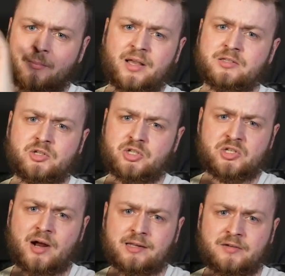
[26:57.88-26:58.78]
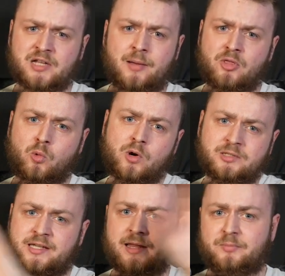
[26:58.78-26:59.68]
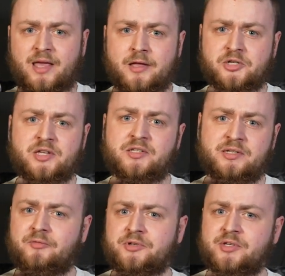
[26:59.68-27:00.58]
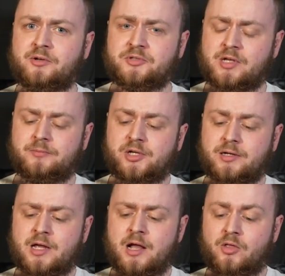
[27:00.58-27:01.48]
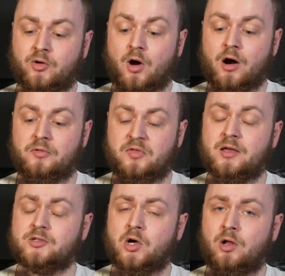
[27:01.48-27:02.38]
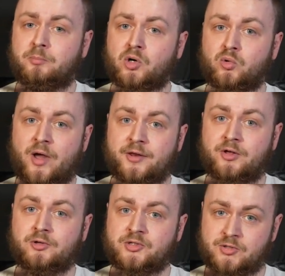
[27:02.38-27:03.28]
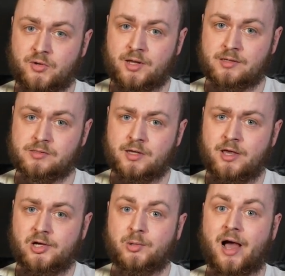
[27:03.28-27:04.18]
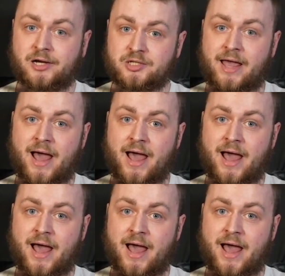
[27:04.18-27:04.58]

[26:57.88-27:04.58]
because there's just not enough time in the world to get PhDs in every single subject. There are things called perennial students who actually